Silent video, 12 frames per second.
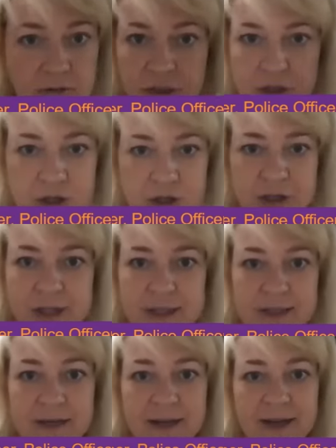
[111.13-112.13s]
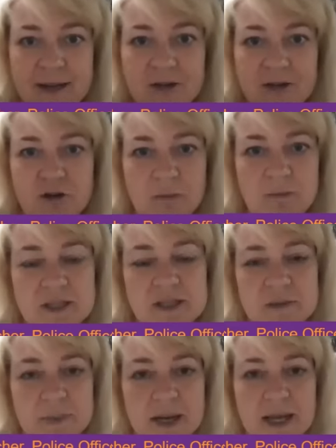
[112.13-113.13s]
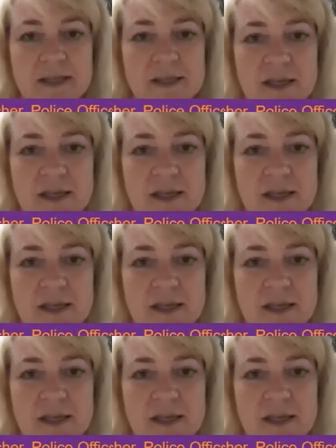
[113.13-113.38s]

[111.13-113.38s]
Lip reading: turned and dropped into place.